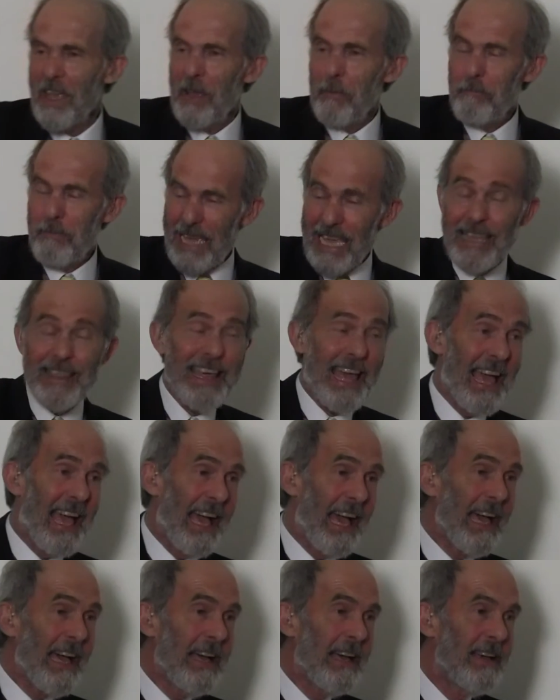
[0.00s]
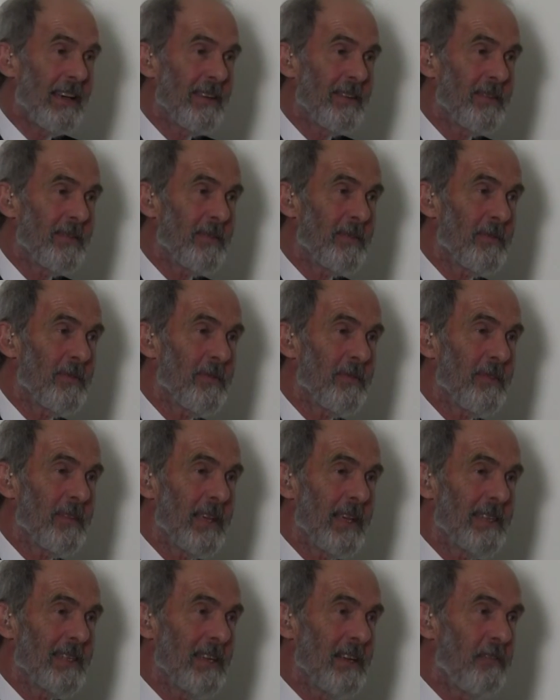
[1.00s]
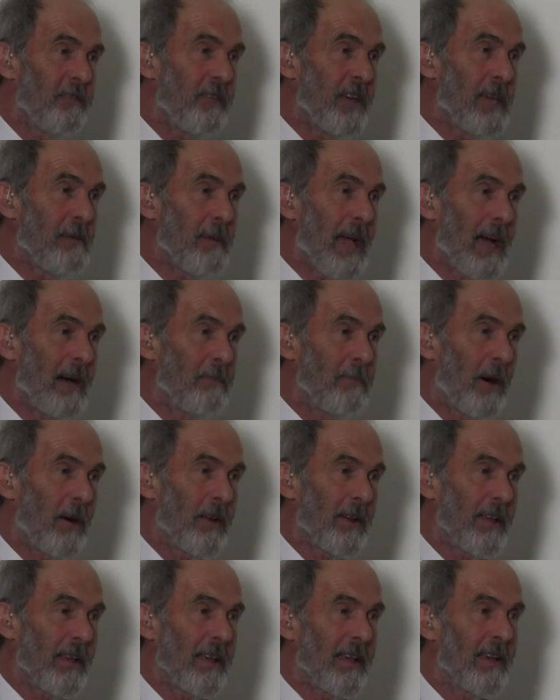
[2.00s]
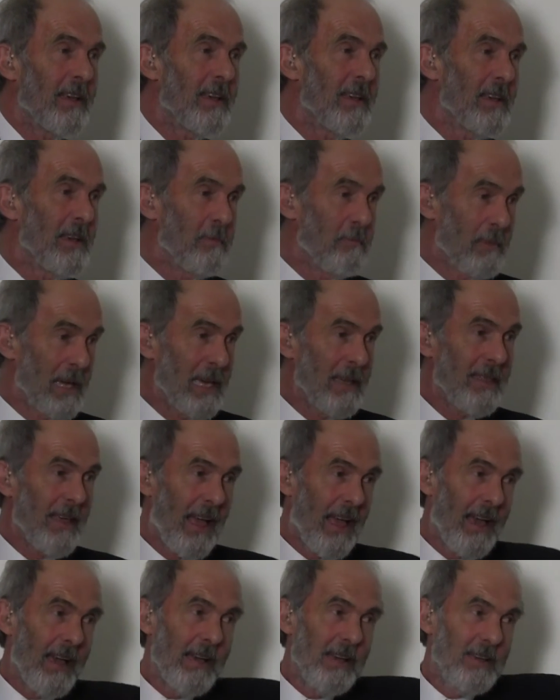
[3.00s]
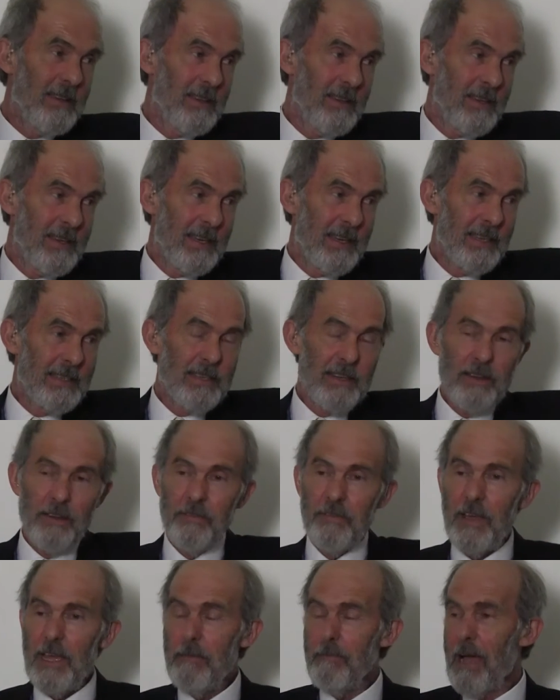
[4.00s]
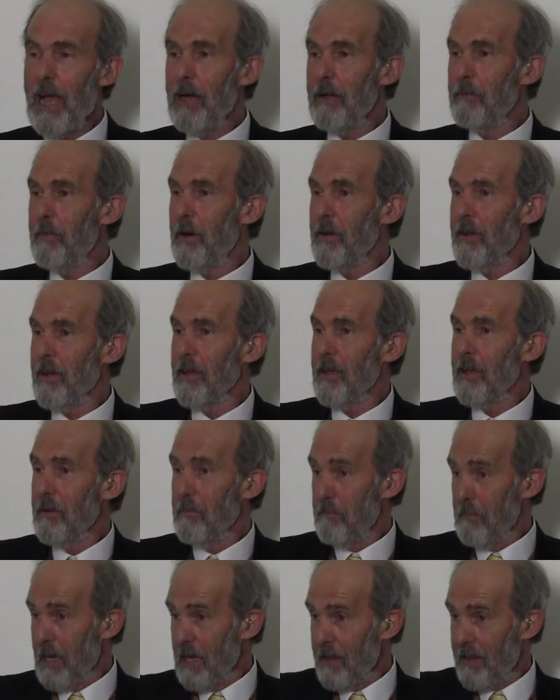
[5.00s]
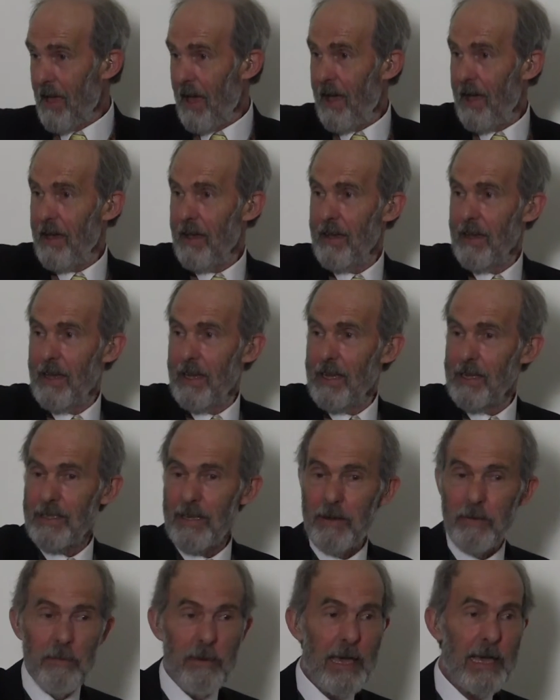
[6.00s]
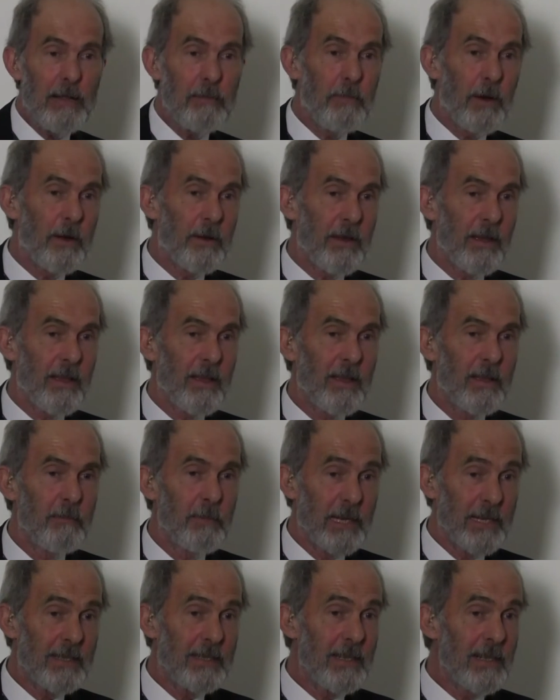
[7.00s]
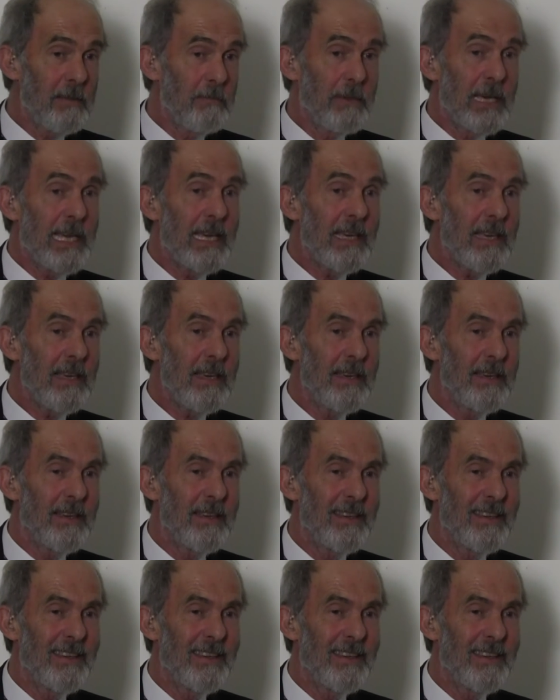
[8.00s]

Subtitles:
Me there is in a female body. Me there is in a female body. Me there is in a male body. But it's still me.